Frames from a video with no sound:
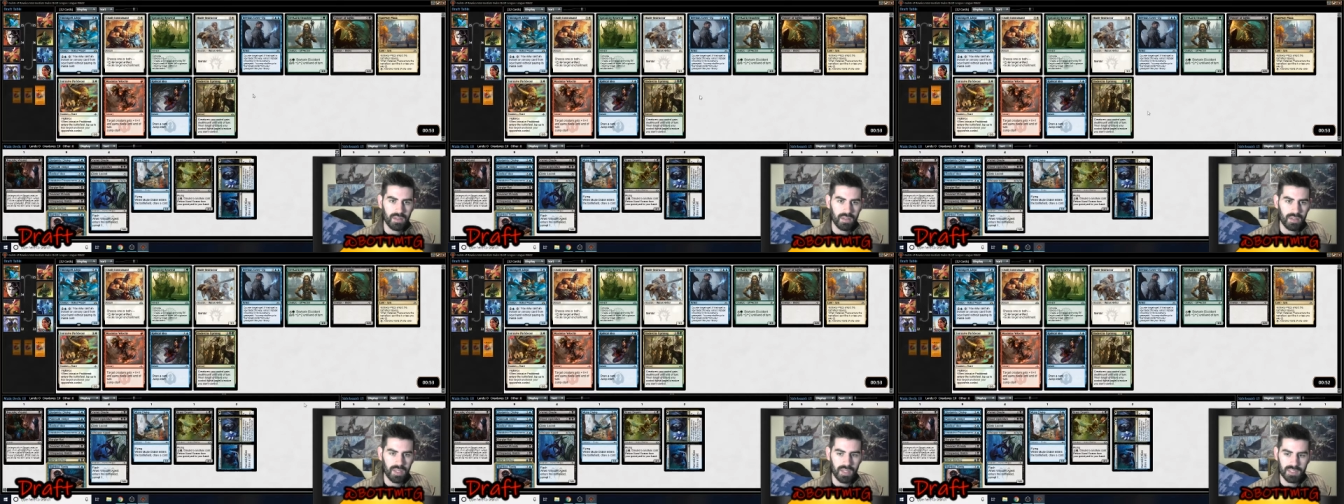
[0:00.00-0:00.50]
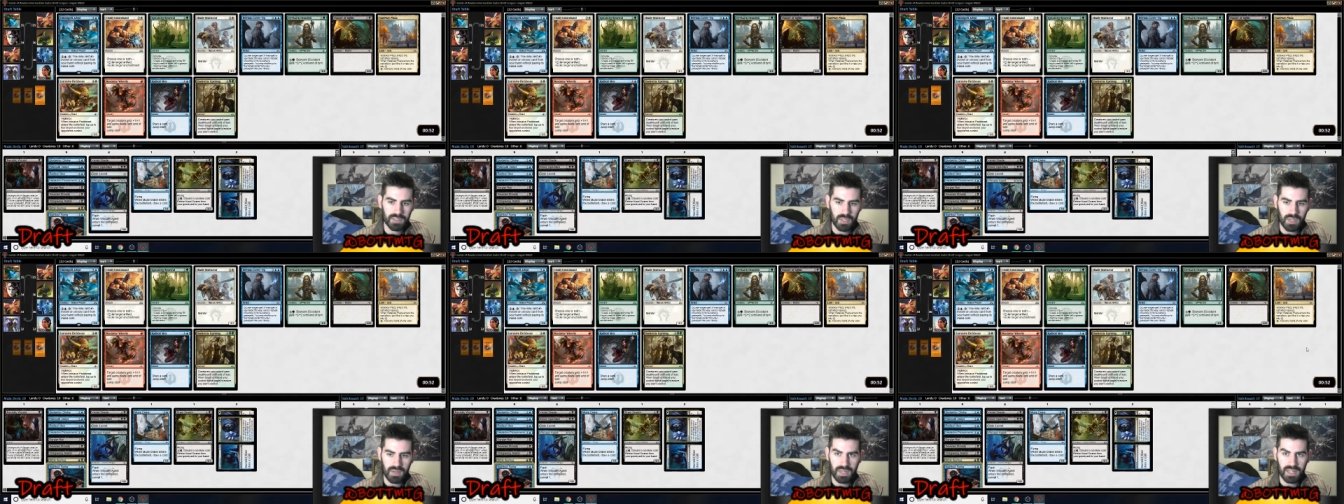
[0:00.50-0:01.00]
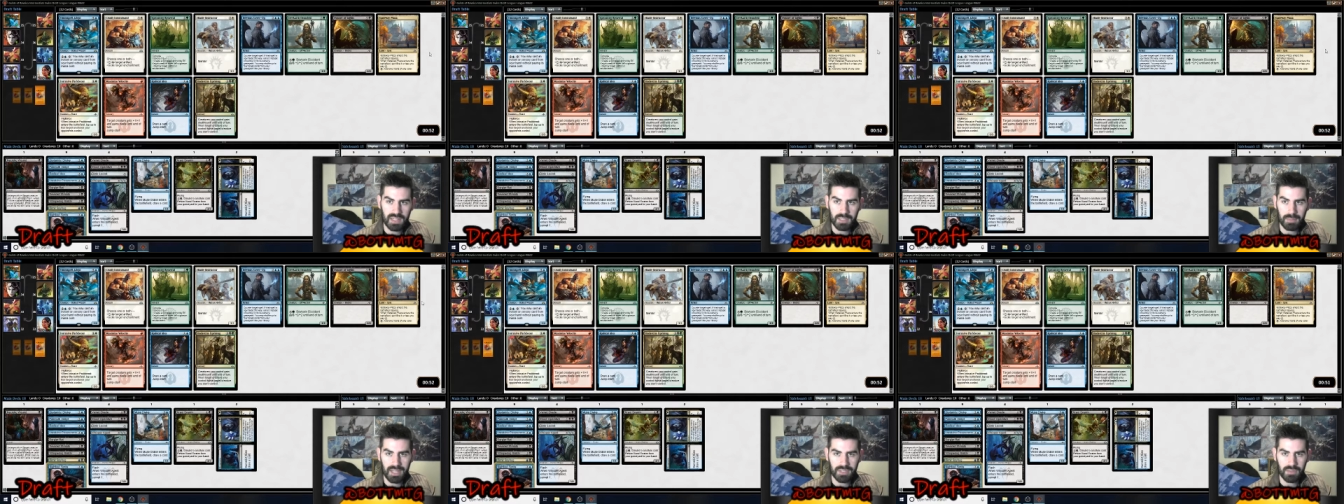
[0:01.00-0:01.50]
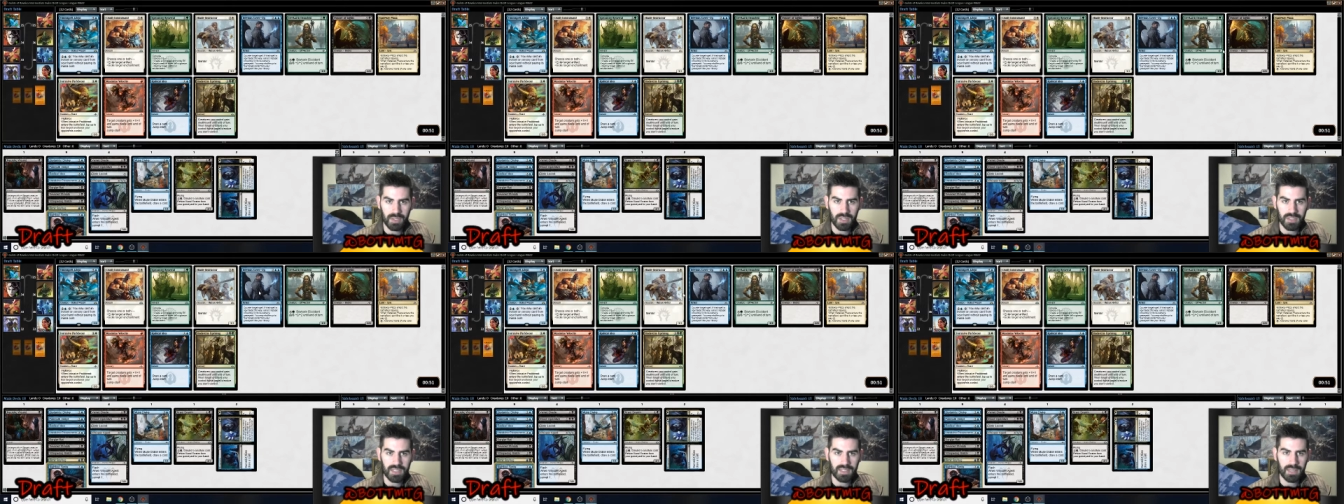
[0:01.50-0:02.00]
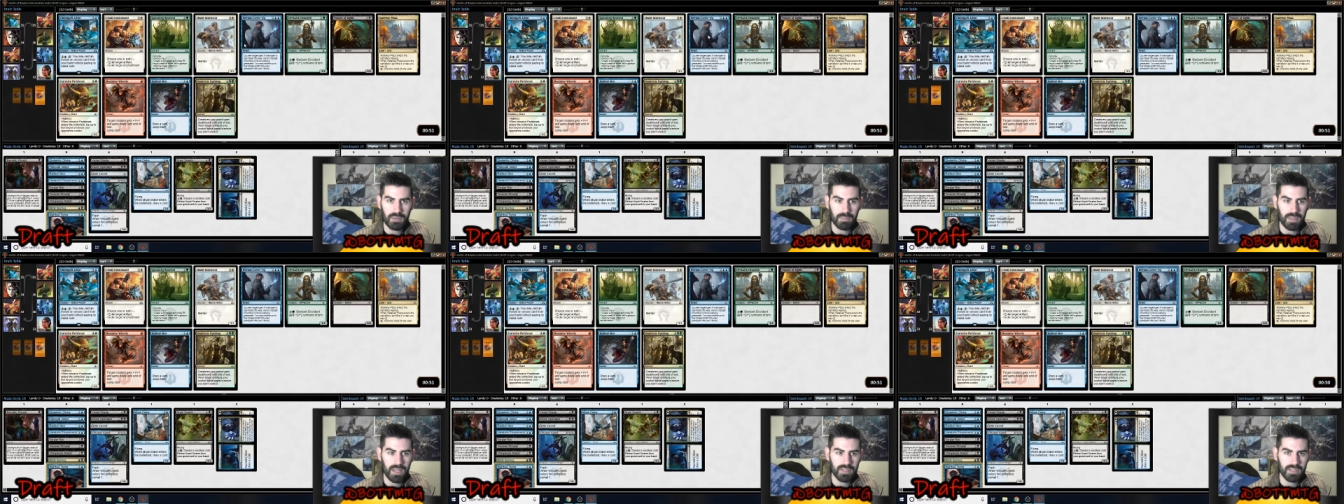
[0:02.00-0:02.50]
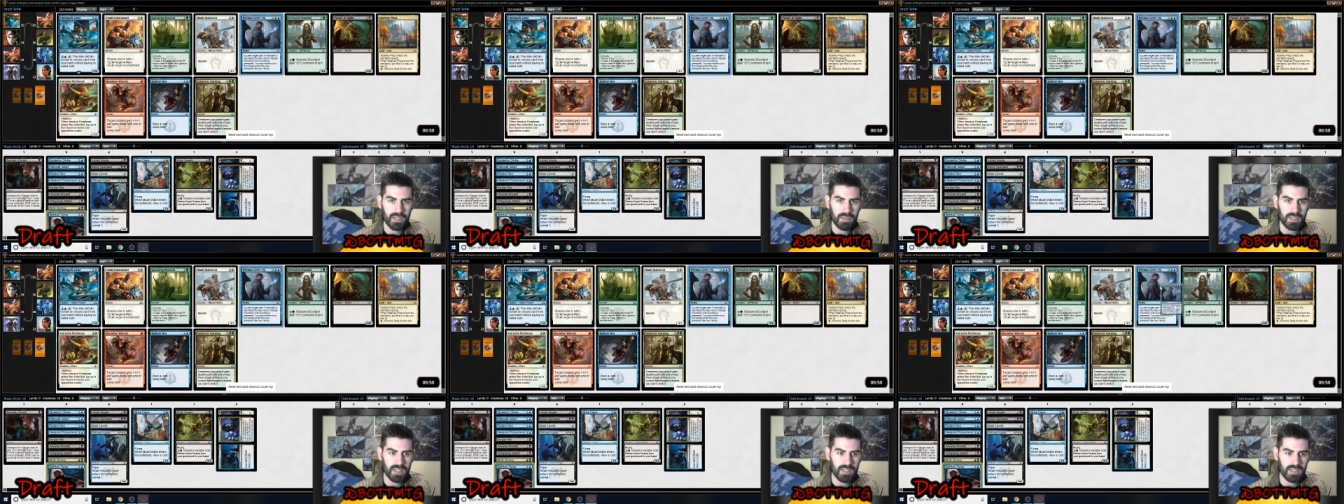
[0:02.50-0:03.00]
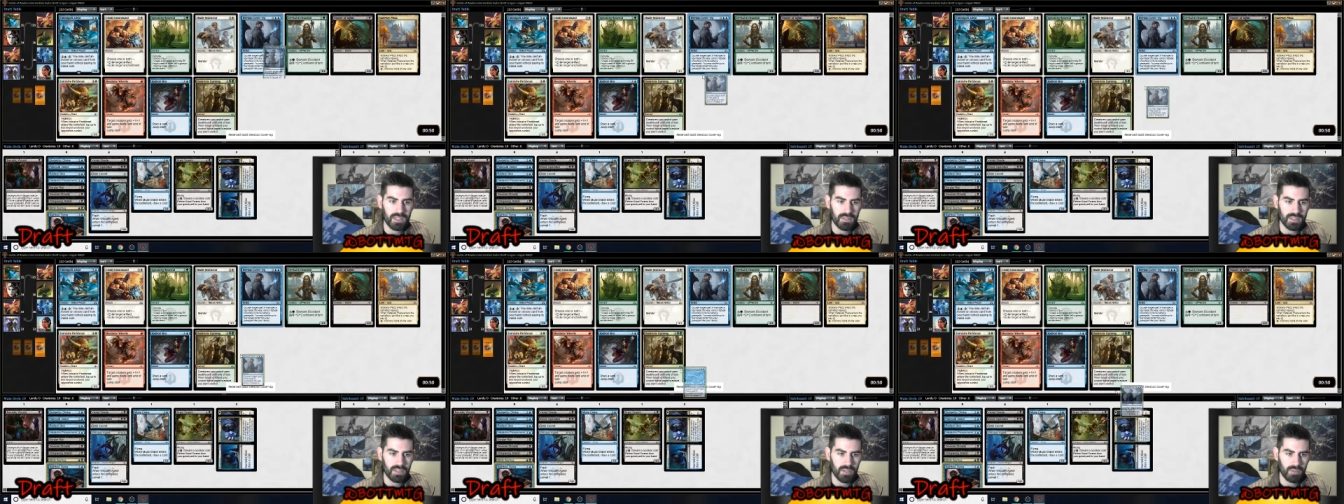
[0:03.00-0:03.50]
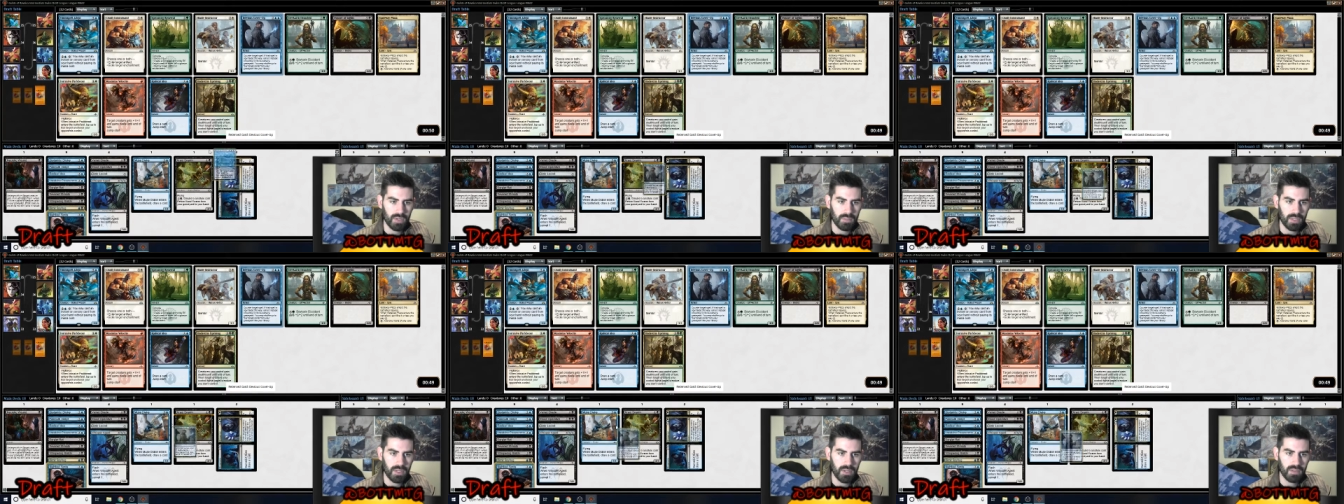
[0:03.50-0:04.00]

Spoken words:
So we don't have anything splash. I'm not going to take Gateway Plaza. I'm going to take Devious Cover up here.